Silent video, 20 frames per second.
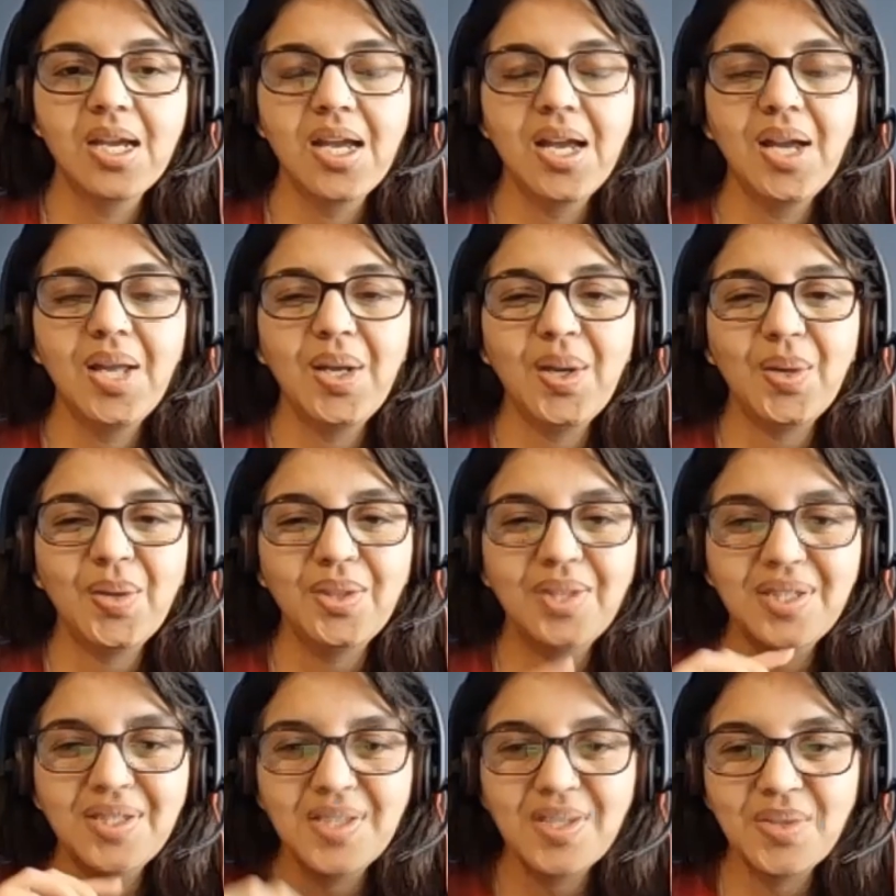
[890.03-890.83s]
Now,
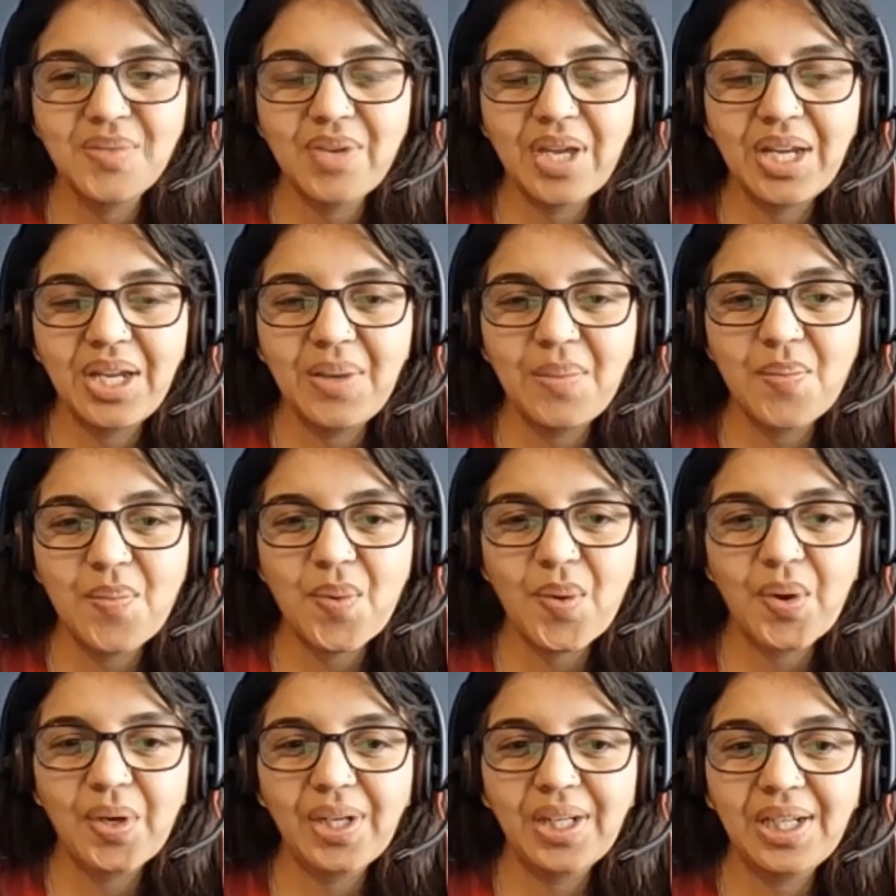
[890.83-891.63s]
this is very
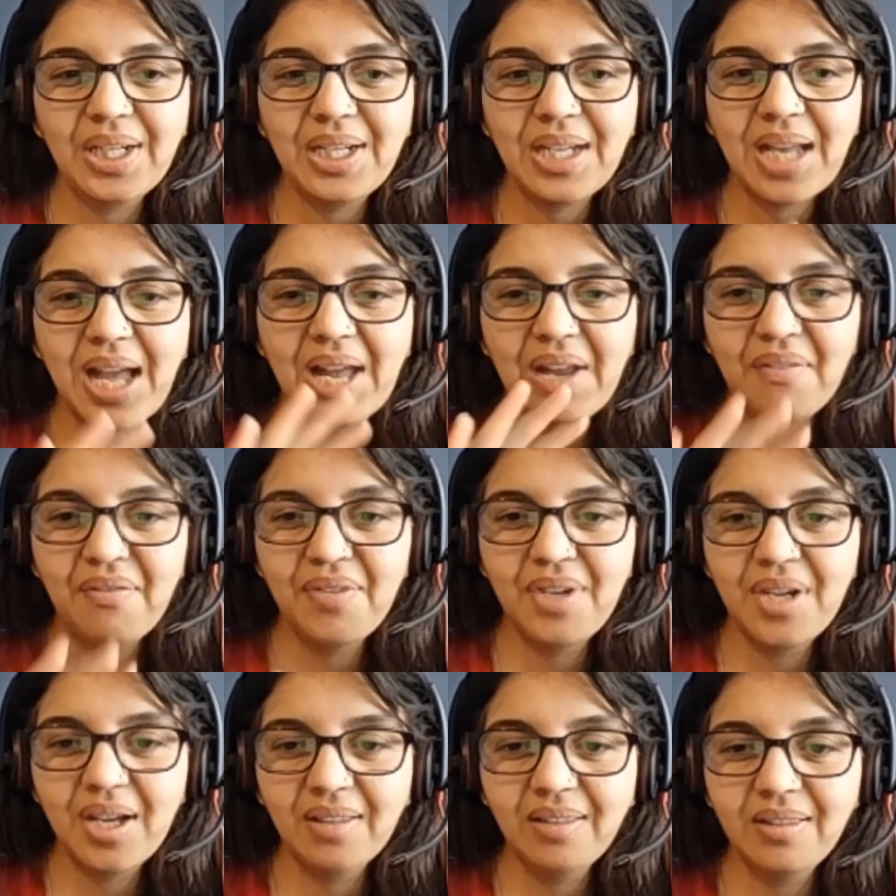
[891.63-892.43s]
important. I have
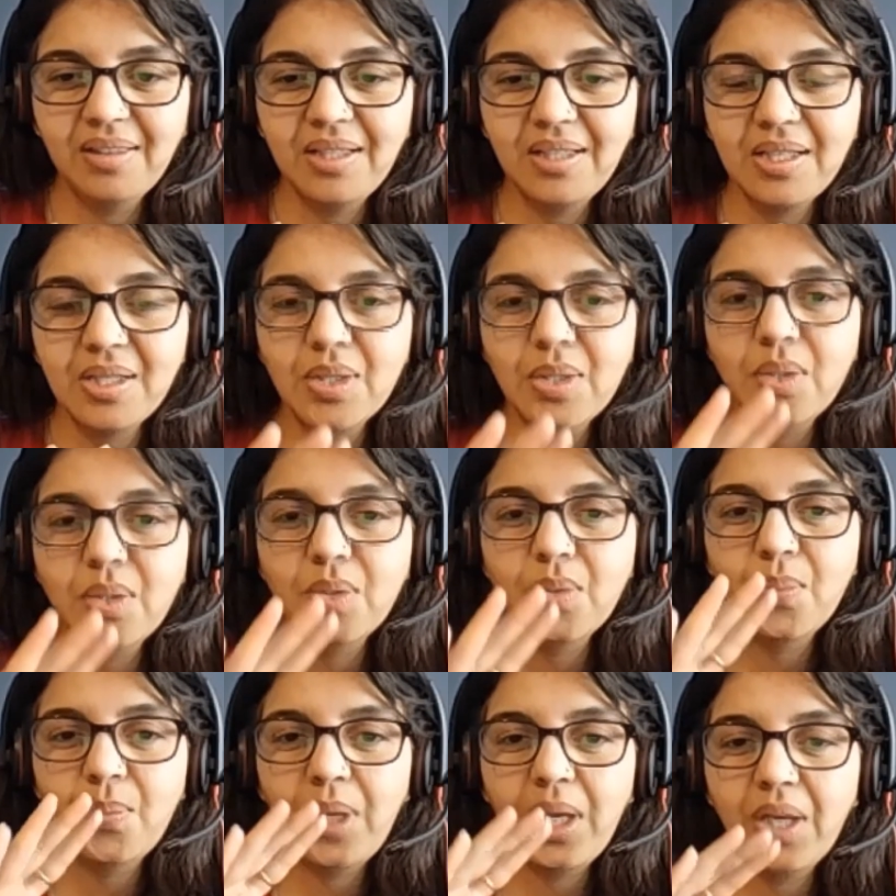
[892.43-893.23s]
done this to
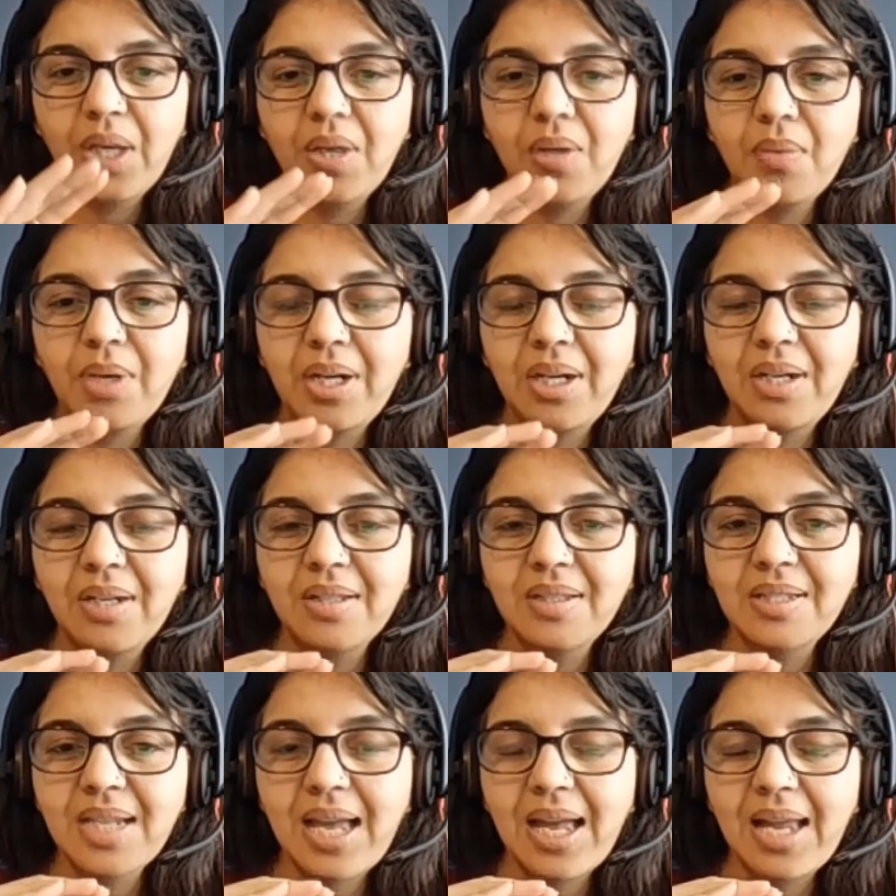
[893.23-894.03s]
make you
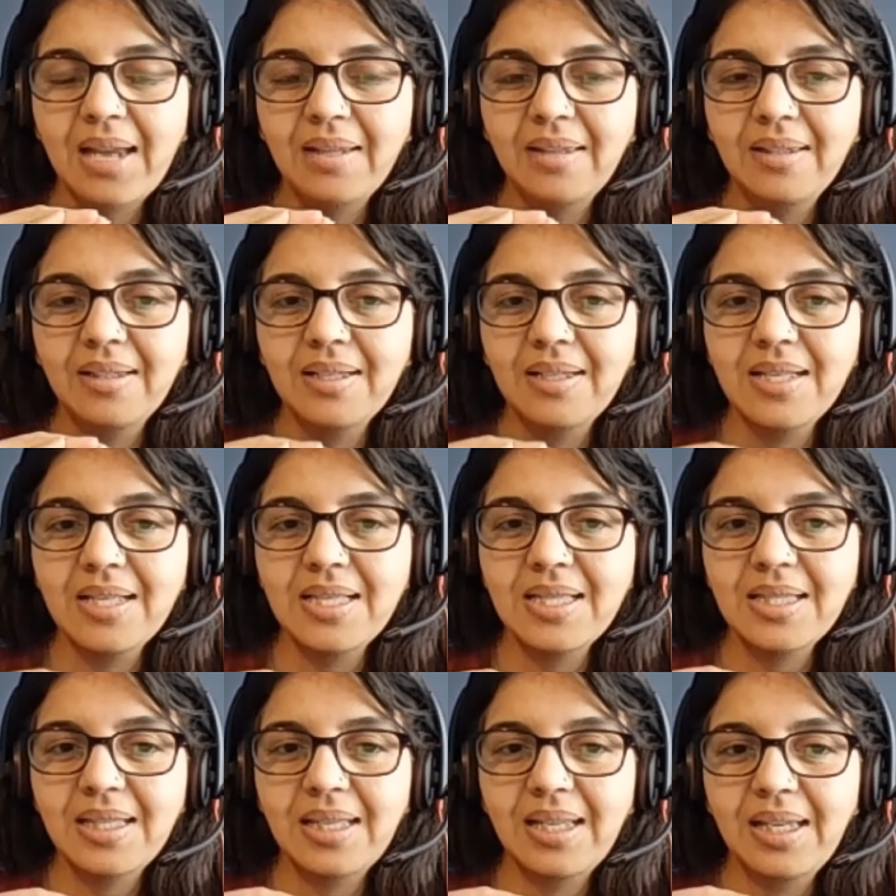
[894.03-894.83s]
understand
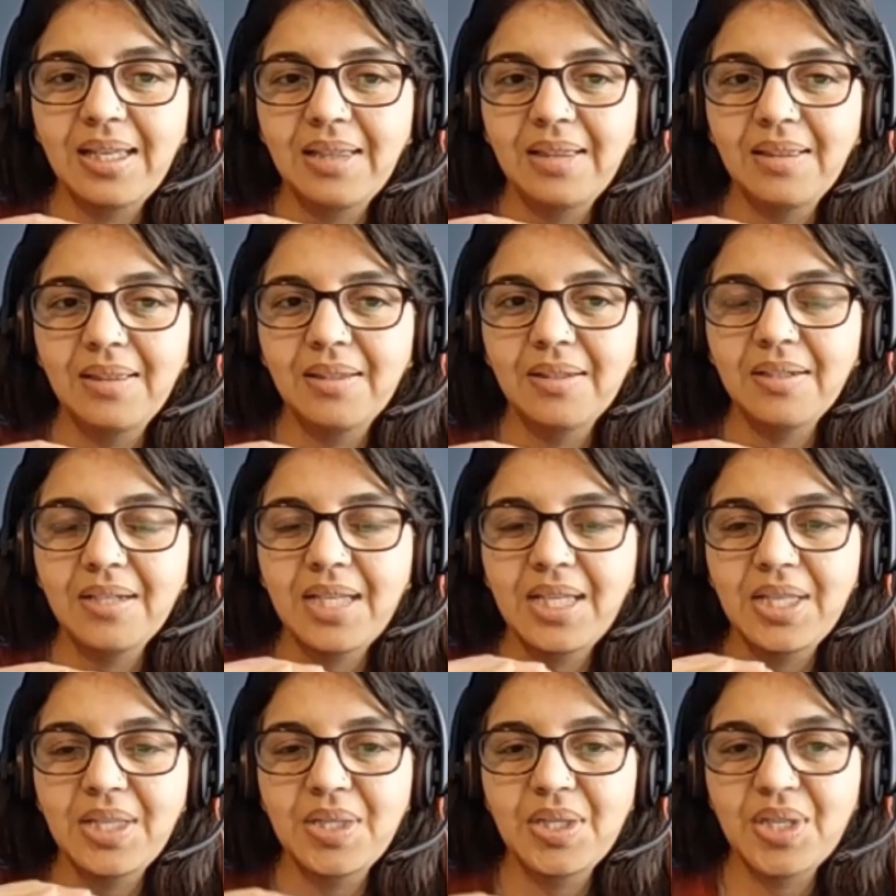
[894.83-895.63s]
this in the
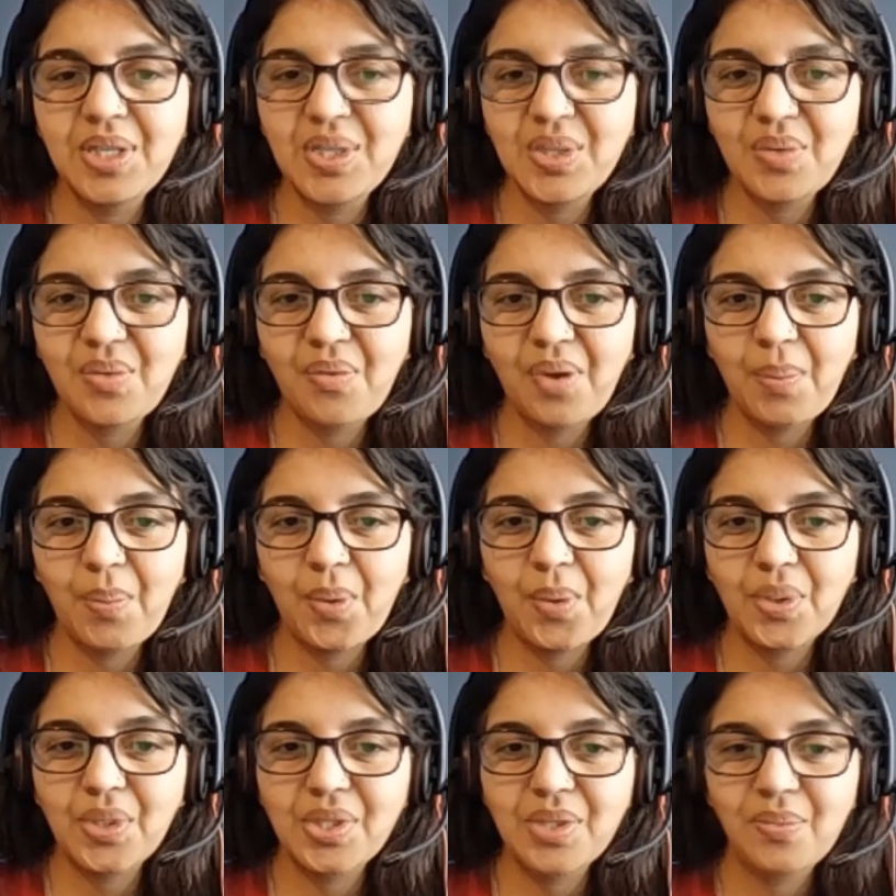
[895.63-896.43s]
easiest way
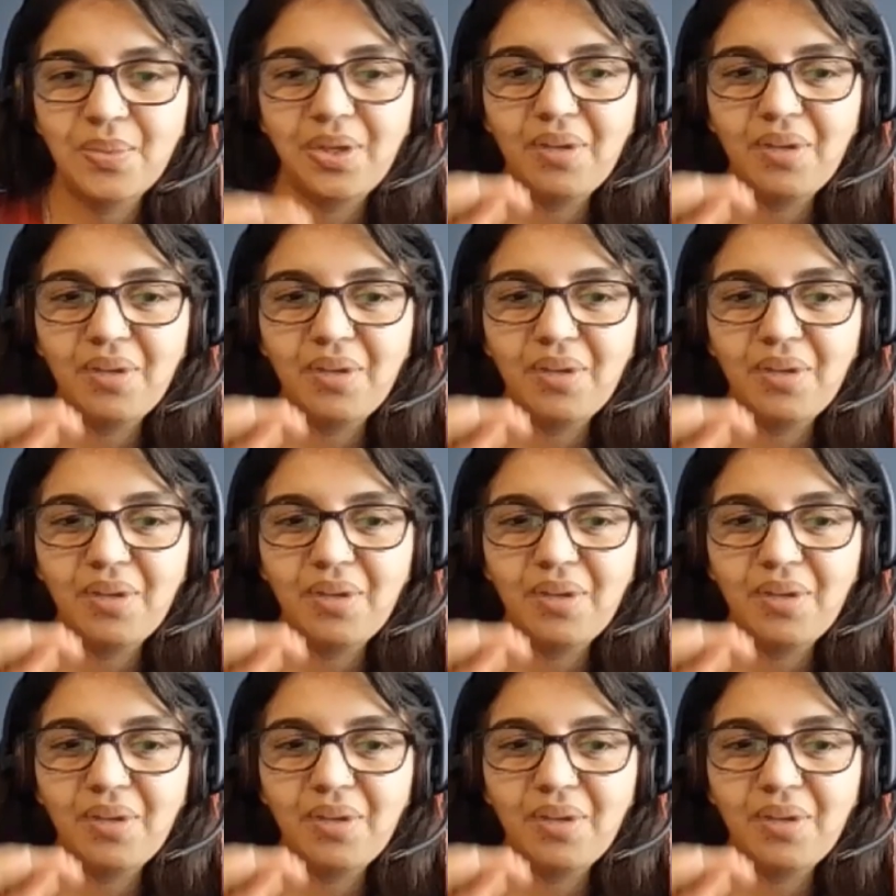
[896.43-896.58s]
possible.